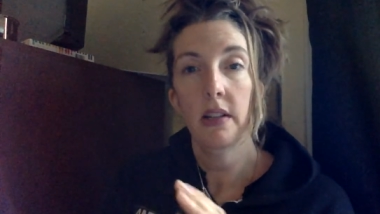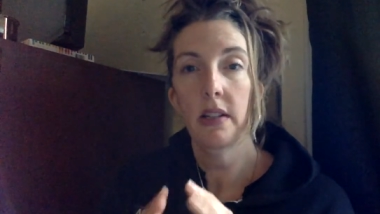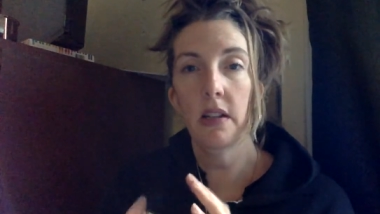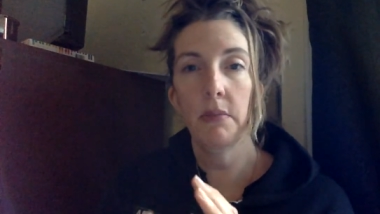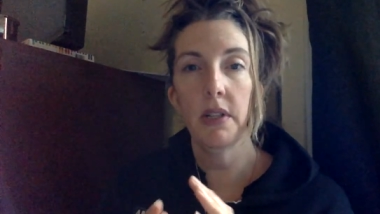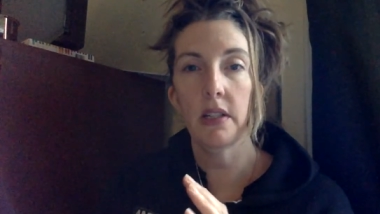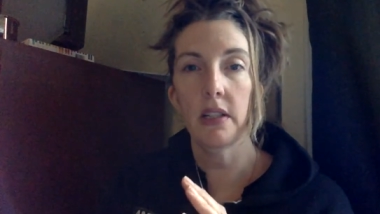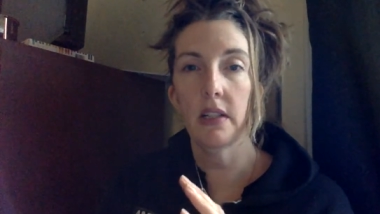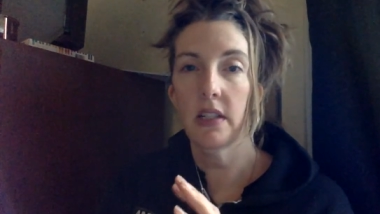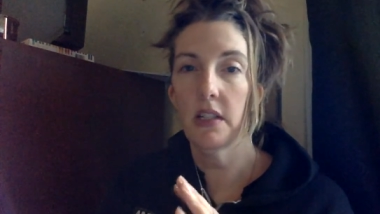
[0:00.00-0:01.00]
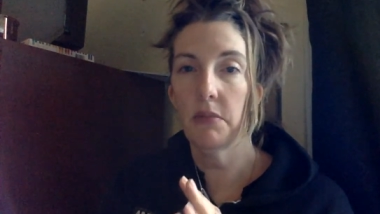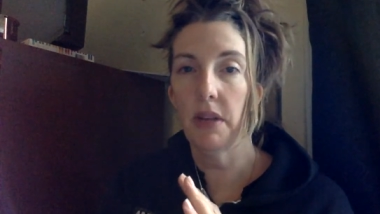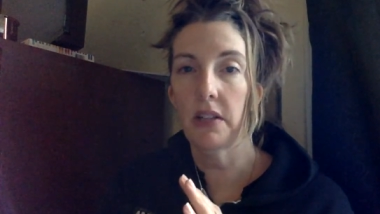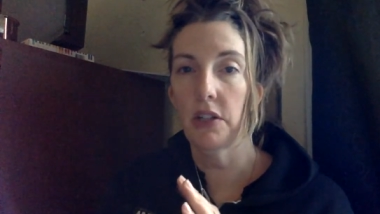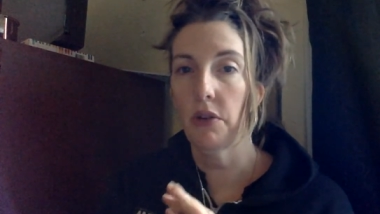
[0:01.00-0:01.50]
Some instances you
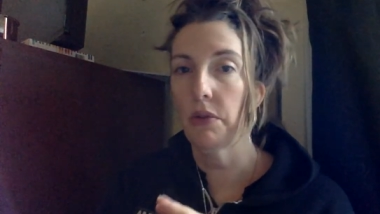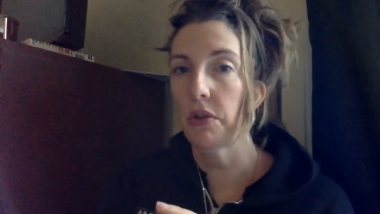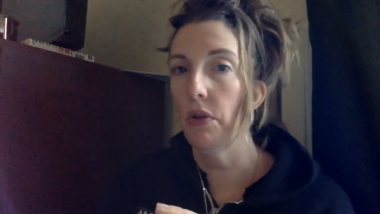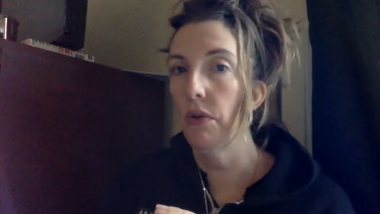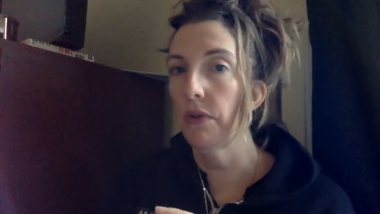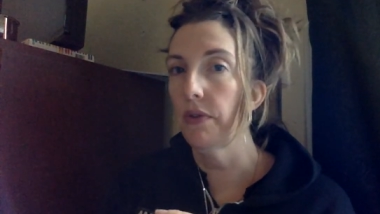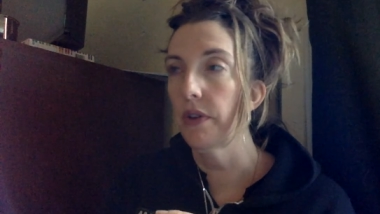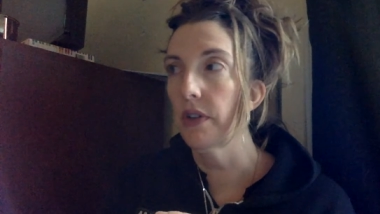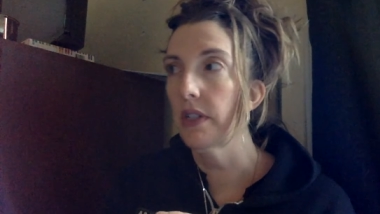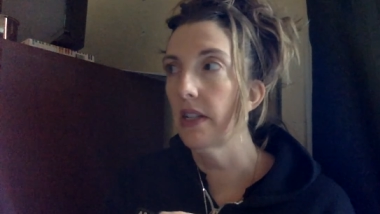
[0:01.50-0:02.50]
might start with cold first.